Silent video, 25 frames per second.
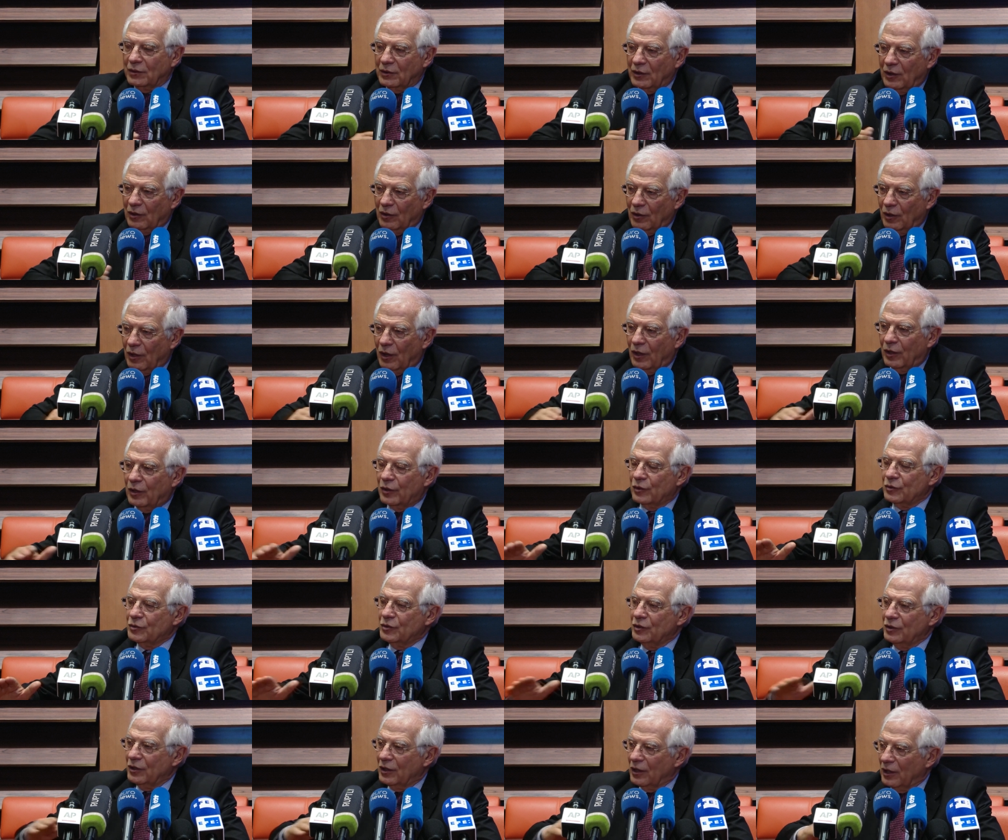
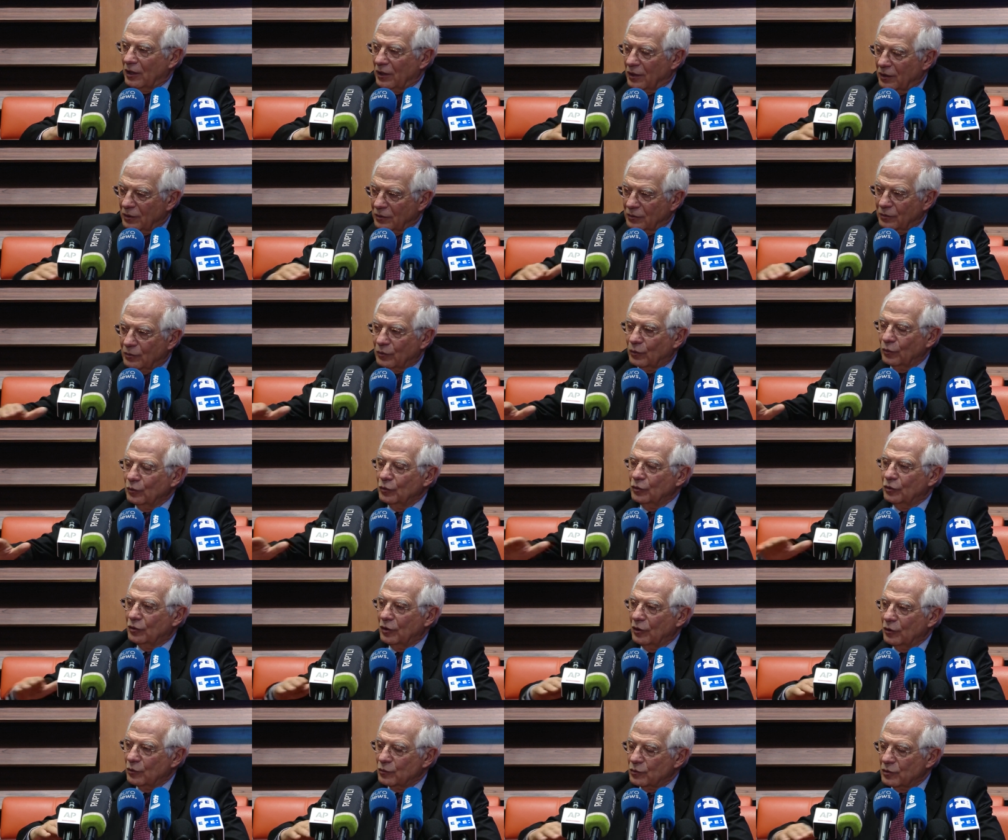enlarging and
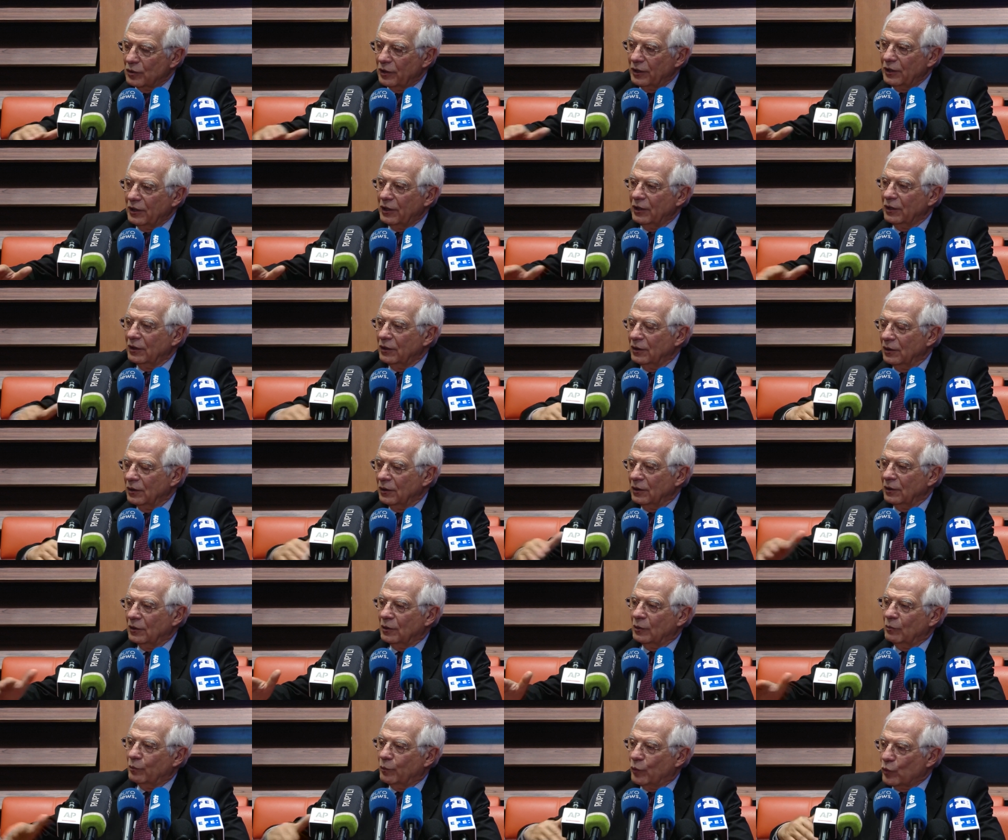continuously
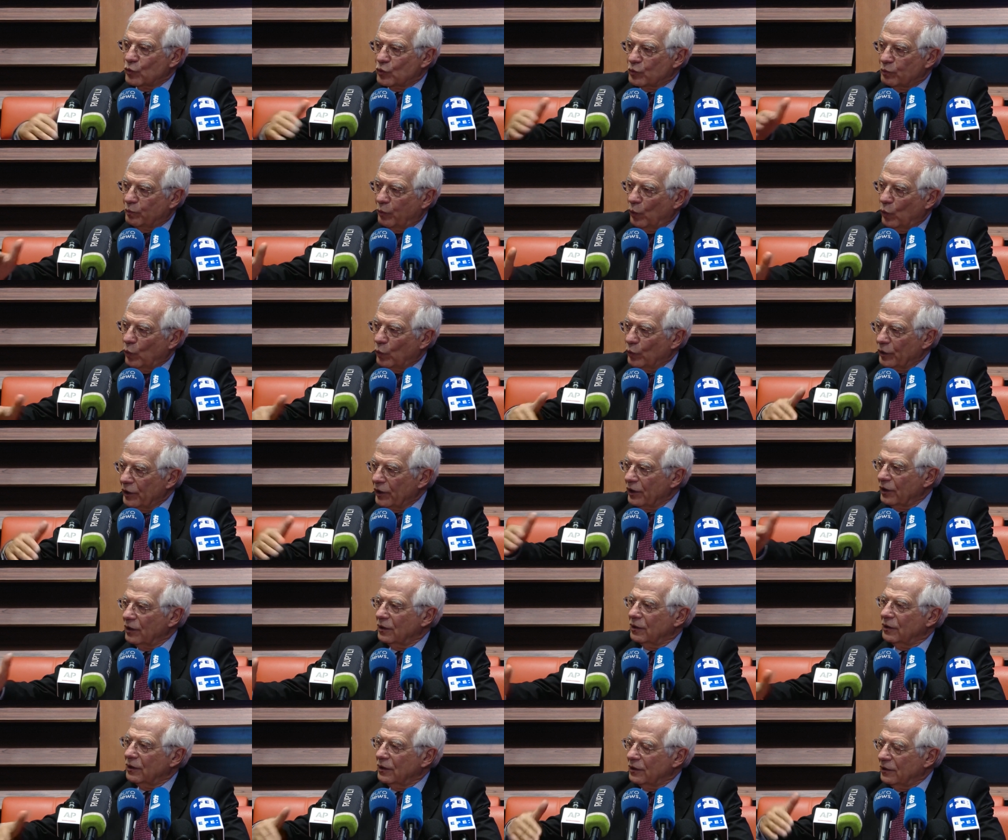
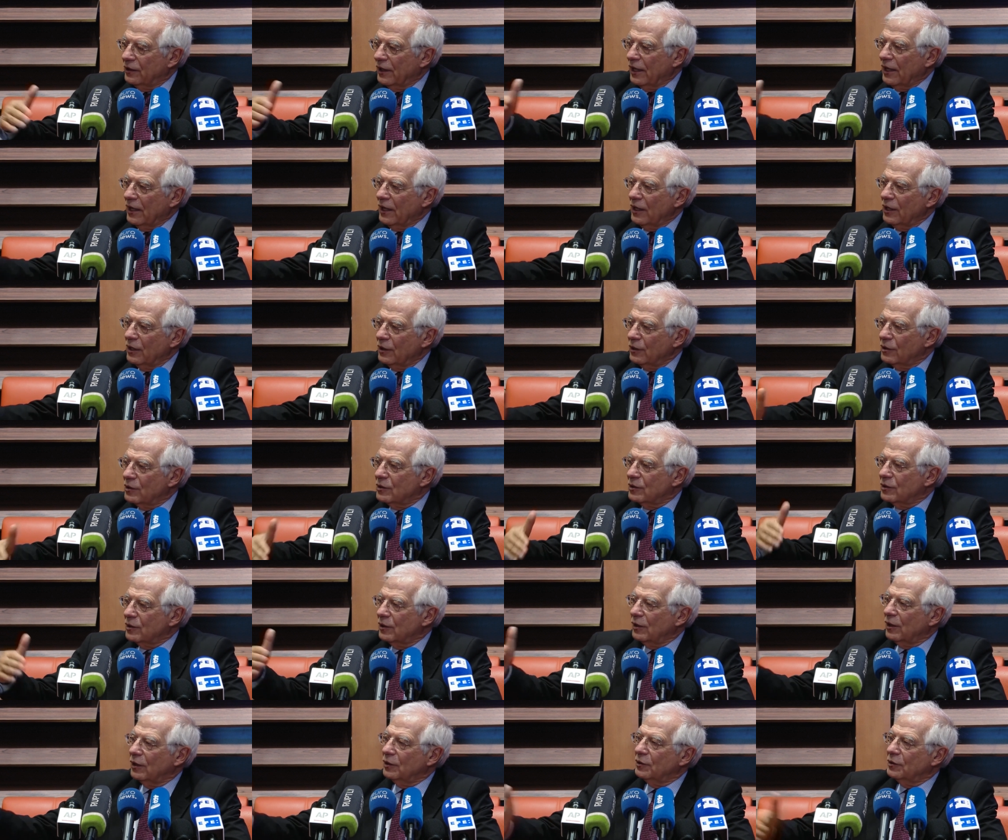postponing the
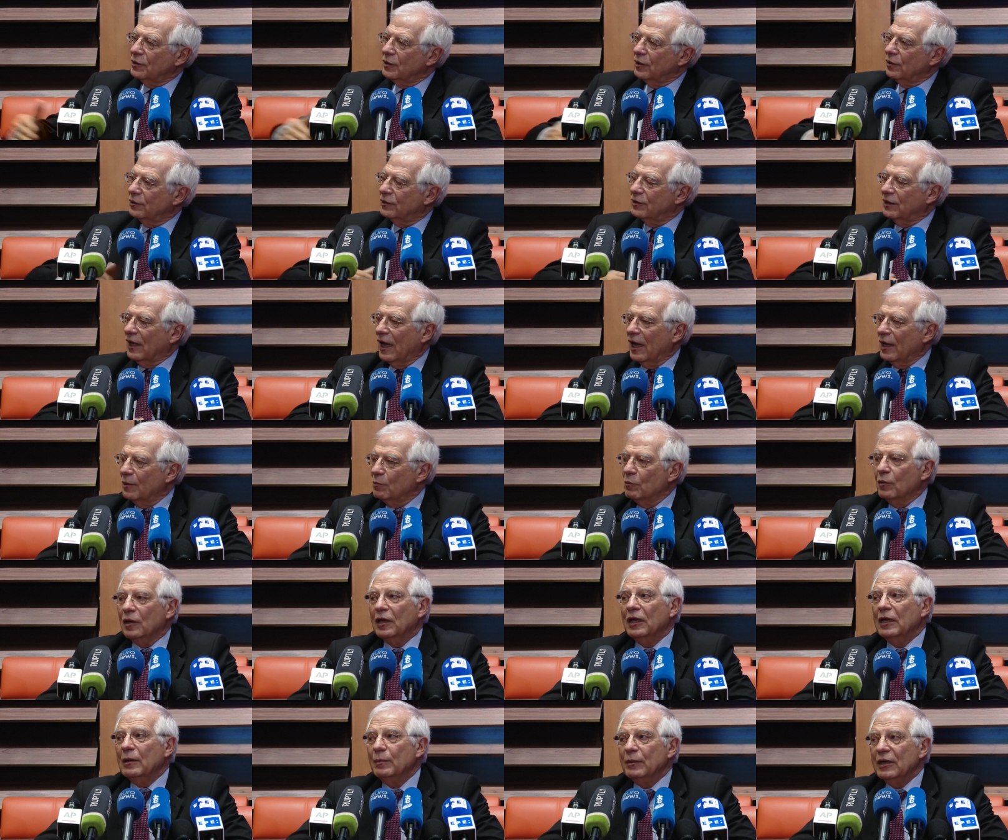dates and the
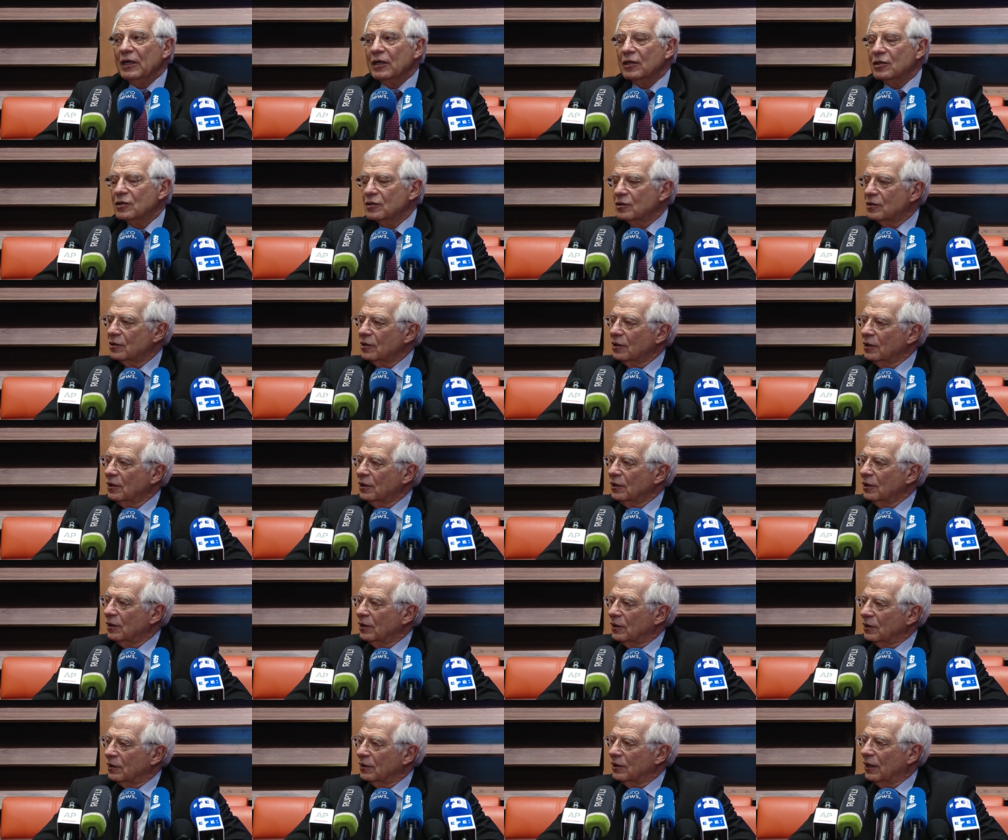time limits
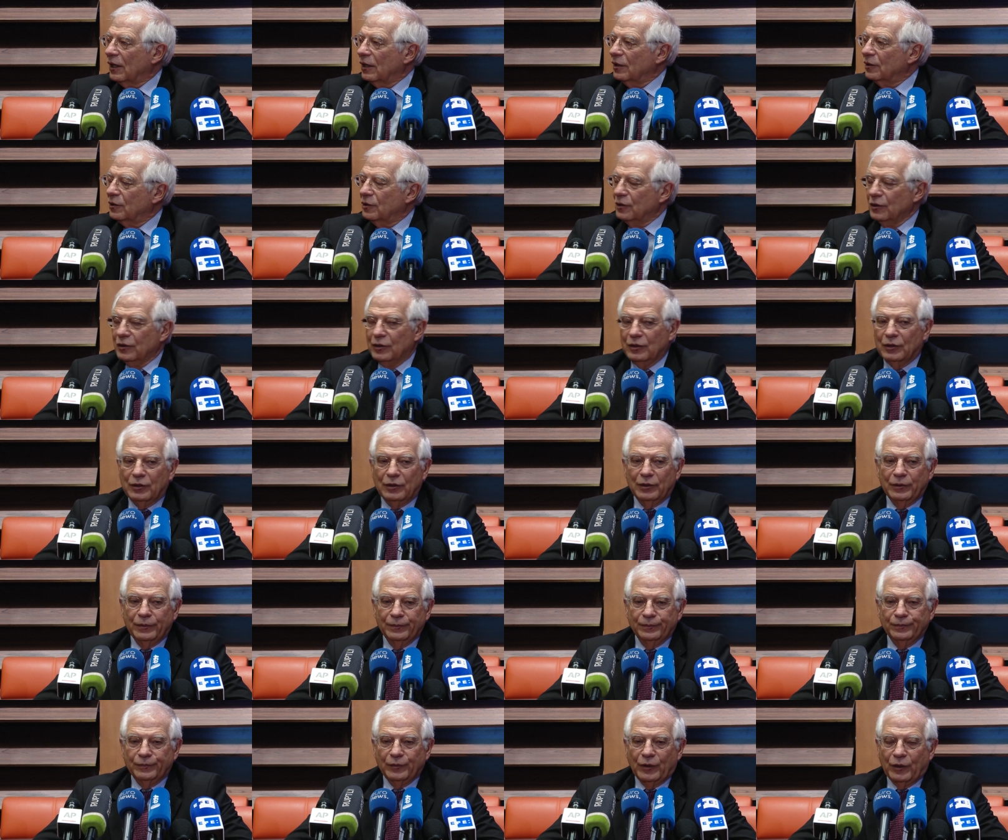that
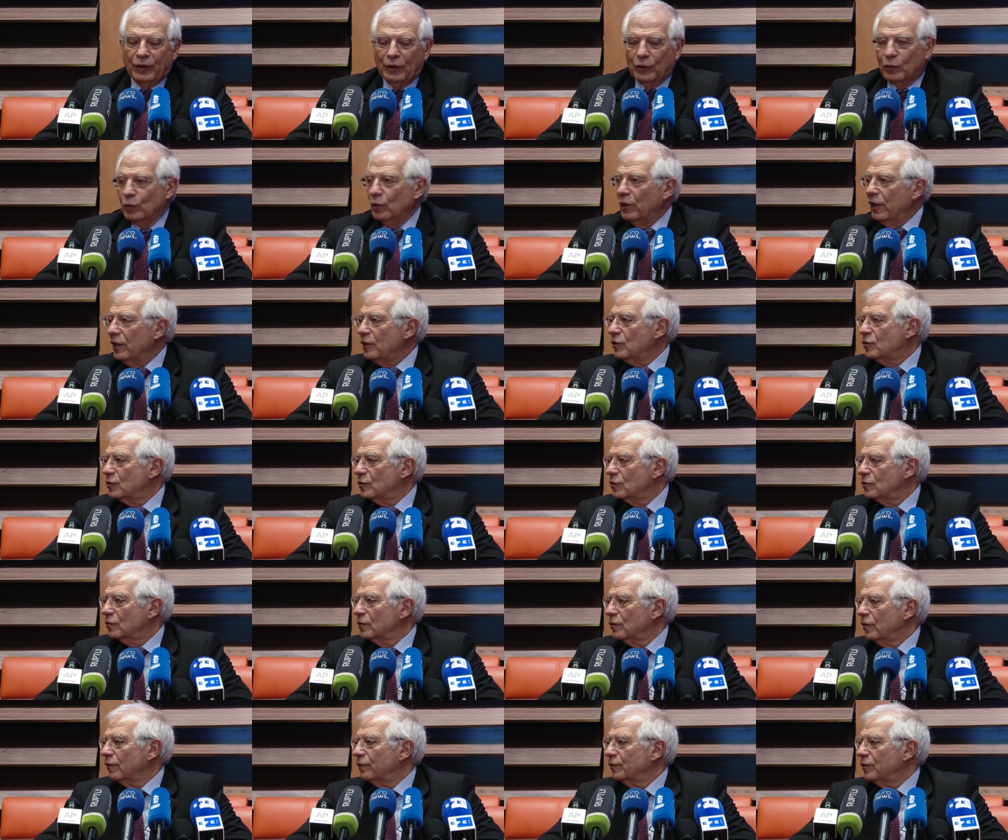the
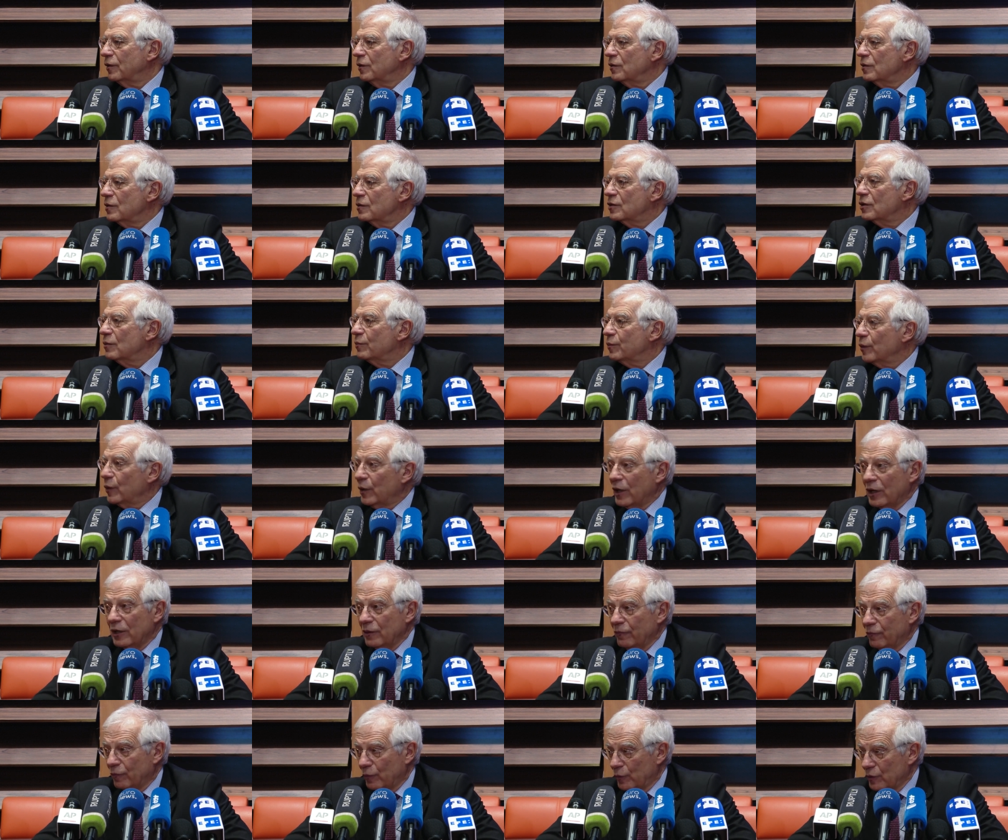regulations of the
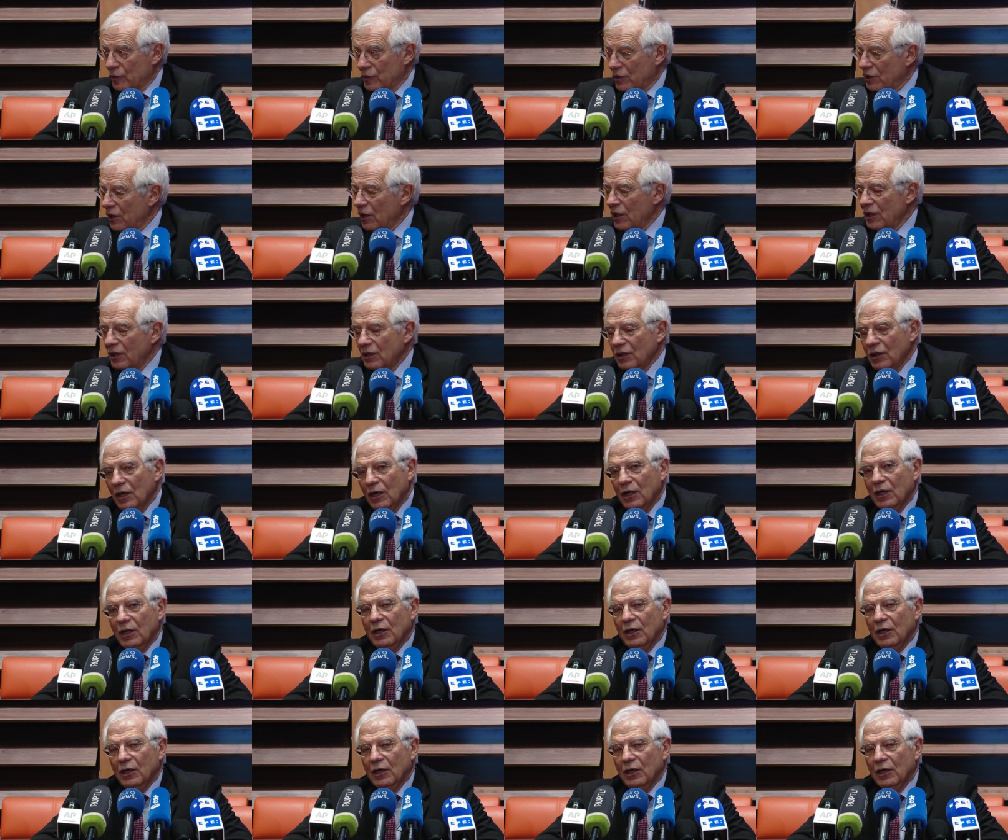JCPOA foreseen,